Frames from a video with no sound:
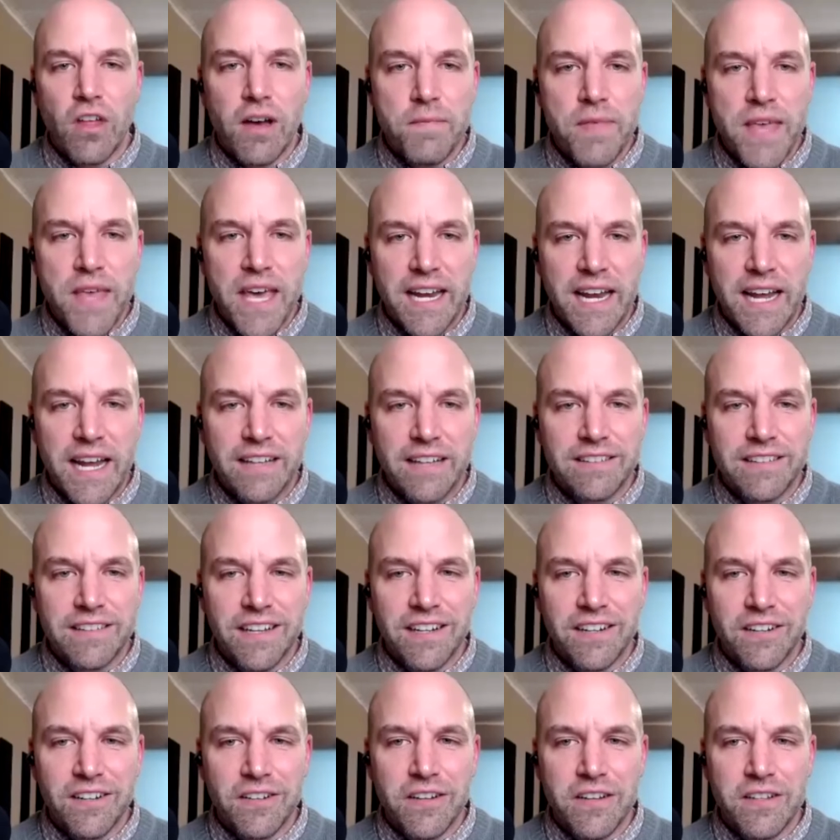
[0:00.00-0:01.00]
just lob that out
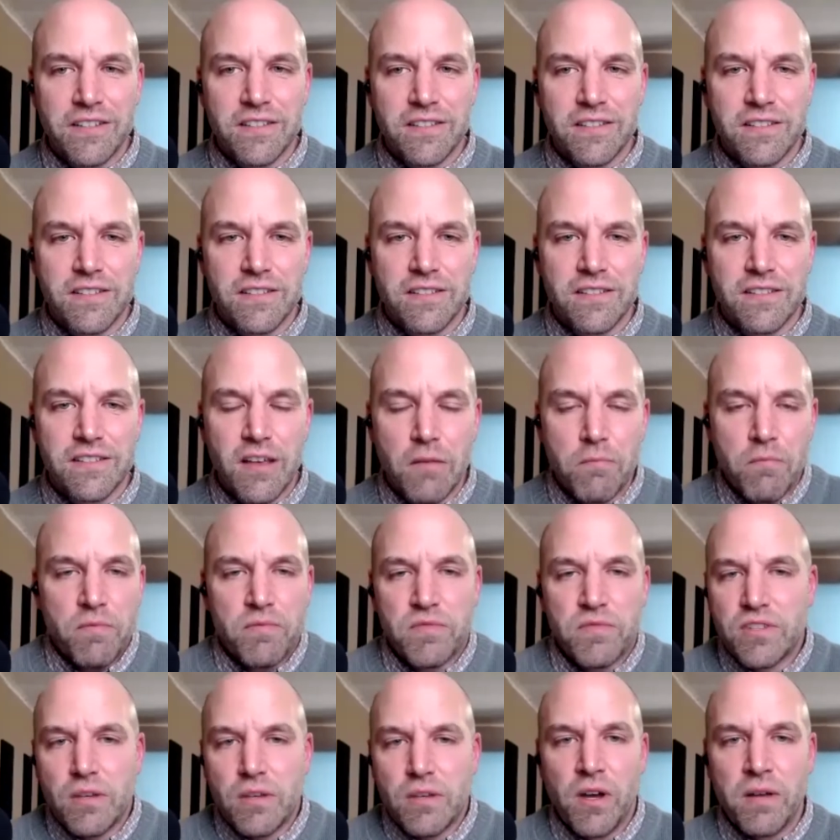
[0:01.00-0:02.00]
there as
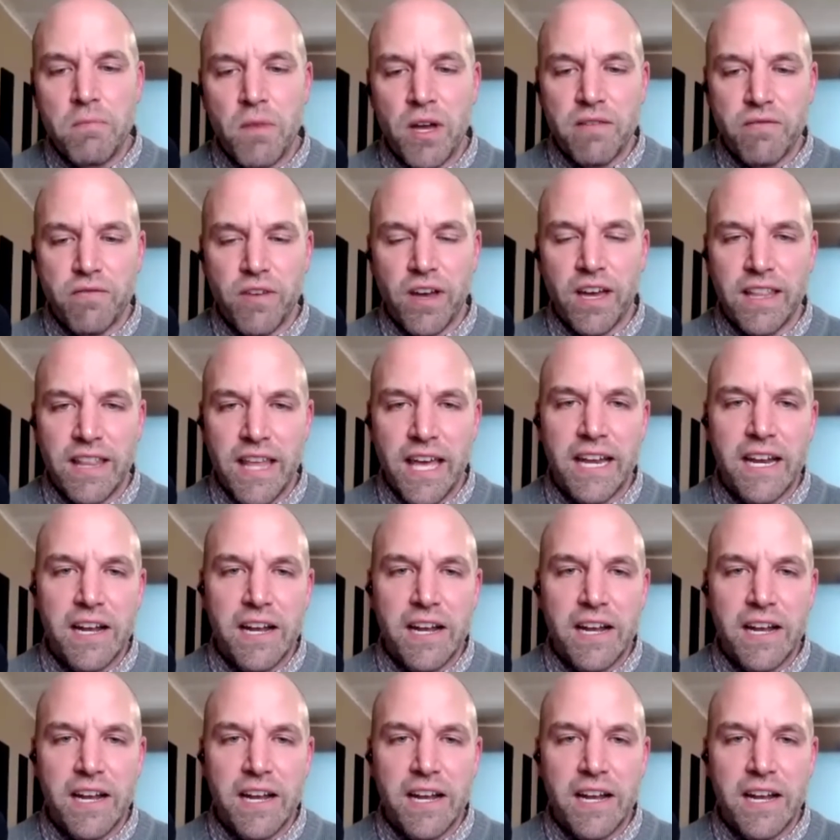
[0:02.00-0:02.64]
some somebody might uh,